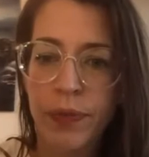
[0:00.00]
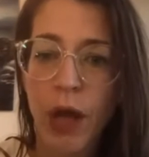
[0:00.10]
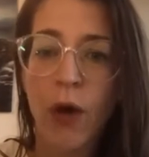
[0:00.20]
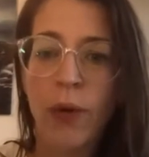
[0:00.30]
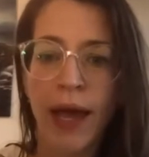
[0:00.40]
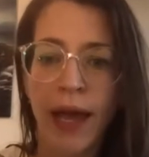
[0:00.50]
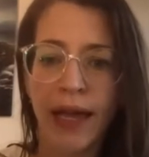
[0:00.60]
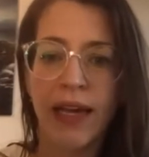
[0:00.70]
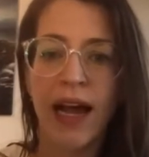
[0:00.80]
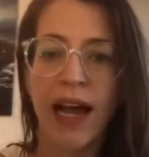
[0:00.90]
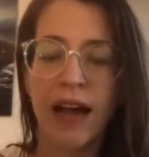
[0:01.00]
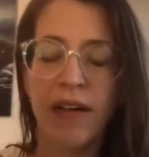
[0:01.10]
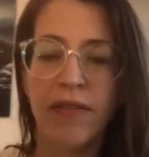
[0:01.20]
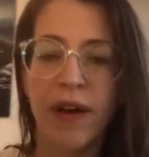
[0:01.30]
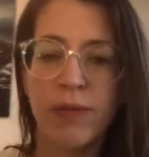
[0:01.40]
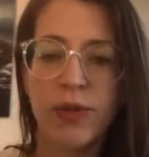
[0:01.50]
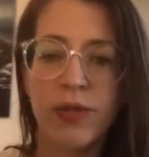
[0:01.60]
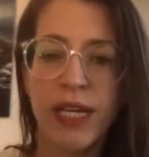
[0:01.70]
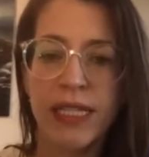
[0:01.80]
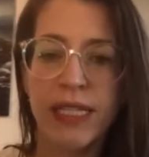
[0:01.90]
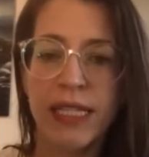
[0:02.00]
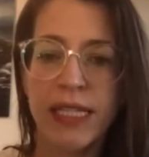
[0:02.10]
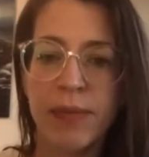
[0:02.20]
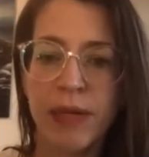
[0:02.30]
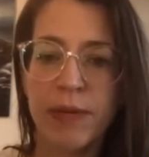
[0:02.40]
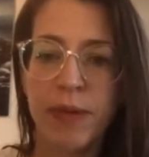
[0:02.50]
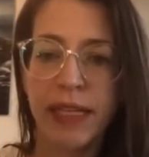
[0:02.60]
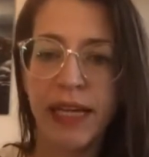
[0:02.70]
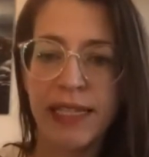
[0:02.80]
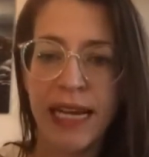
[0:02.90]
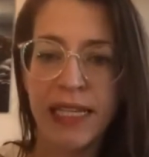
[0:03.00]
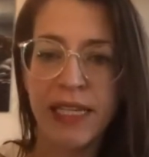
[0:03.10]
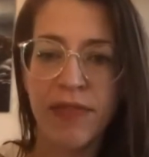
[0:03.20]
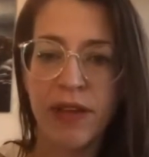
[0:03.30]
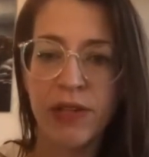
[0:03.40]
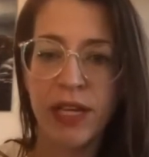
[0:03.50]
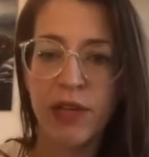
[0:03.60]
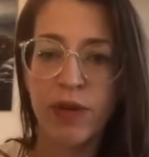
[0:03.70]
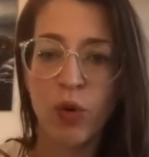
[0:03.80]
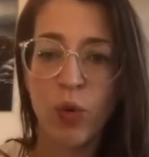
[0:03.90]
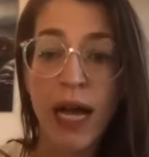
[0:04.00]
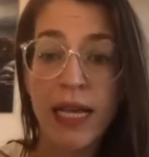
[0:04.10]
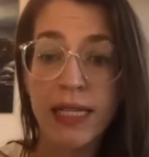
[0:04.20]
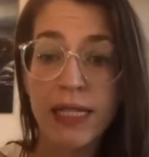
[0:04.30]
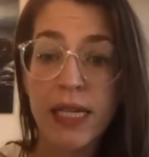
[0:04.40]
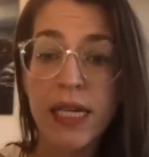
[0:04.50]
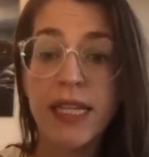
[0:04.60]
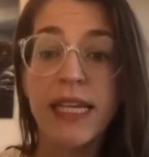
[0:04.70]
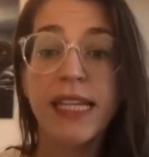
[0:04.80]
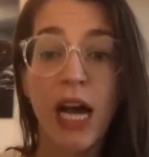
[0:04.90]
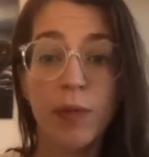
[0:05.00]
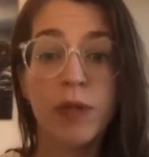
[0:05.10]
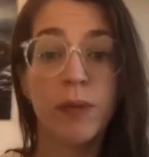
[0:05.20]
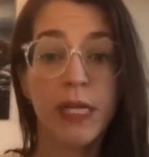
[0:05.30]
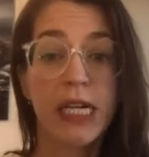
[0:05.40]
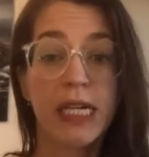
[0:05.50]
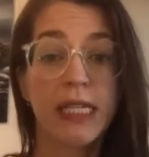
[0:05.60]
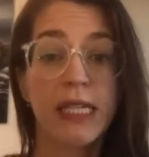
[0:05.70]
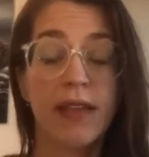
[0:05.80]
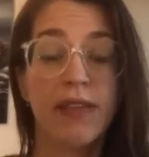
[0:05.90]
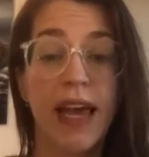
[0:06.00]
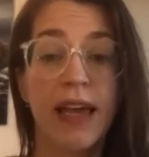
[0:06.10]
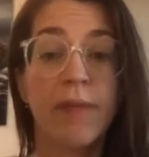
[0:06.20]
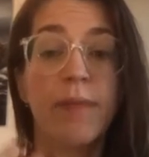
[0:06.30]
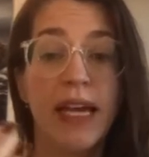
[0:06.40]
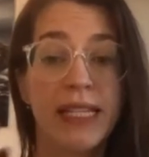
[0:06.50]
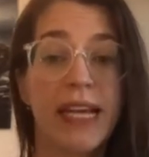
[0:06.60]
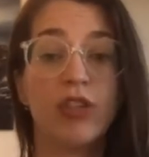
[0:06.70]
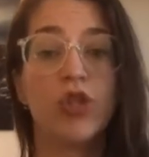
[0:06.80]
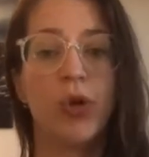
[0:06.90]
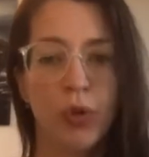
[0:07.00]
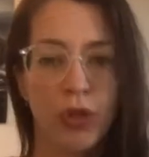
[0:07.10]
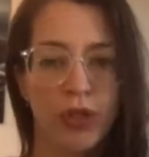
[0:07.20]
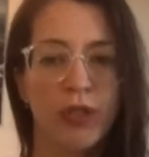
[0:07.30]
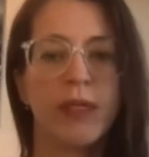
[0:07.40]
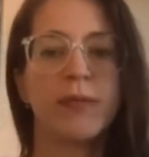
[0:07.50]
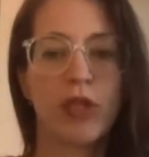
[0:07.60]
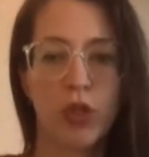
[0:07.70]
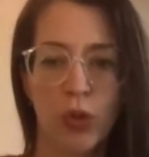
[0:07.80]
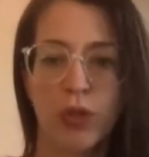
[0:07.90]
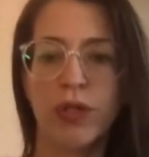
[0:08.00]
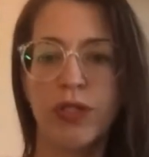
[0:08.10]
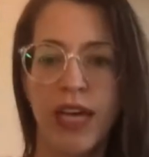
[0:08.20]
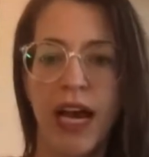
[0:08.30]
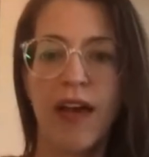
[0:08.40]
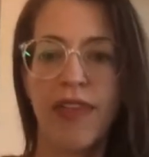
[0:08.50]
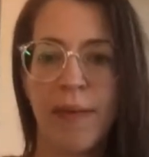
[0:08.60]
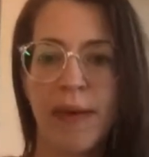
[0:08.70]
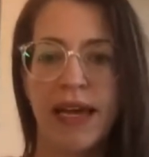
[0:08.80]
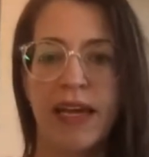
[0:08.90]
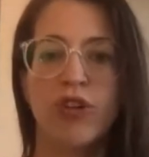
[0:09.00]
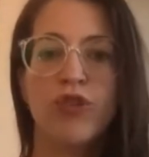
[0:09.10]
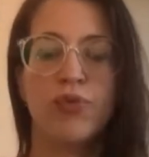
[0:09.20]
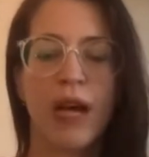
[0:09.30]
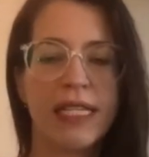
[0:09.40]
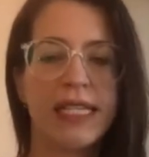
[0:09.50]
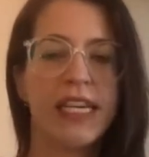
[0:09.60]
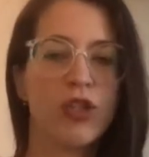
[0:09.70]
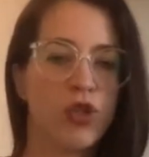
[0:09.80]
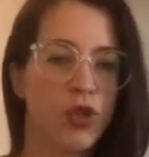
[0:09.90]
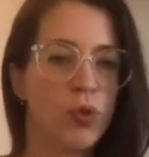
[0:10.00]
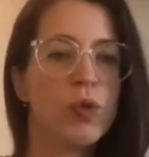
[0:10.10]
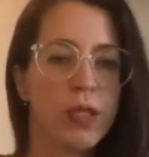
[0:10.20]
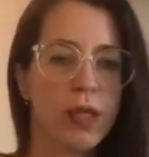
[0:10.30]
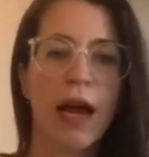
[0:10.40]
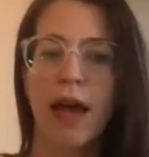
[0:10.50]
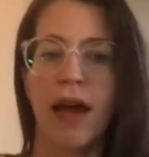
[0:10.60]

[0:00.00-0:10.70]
Okay, I have, Suzanne says, sometimes in my class, I ask if there's any requests. This helps because they may say shoulders, because my shoulders, yeah, they may address the issues. I